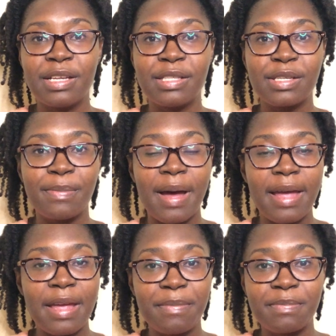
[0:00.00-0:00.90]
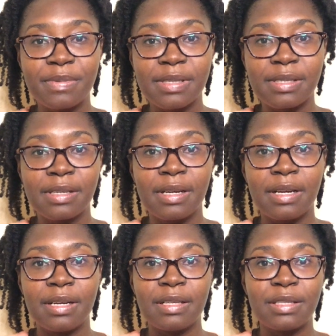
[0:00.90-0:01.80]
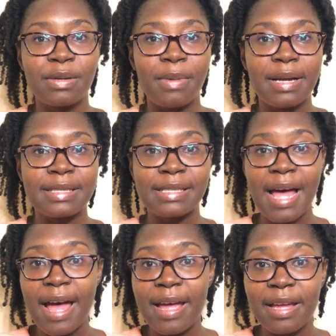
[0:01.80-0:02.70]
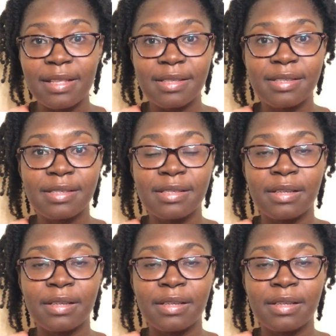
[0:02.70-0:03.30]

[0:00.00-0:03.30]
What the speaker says: to my hips, to my sides,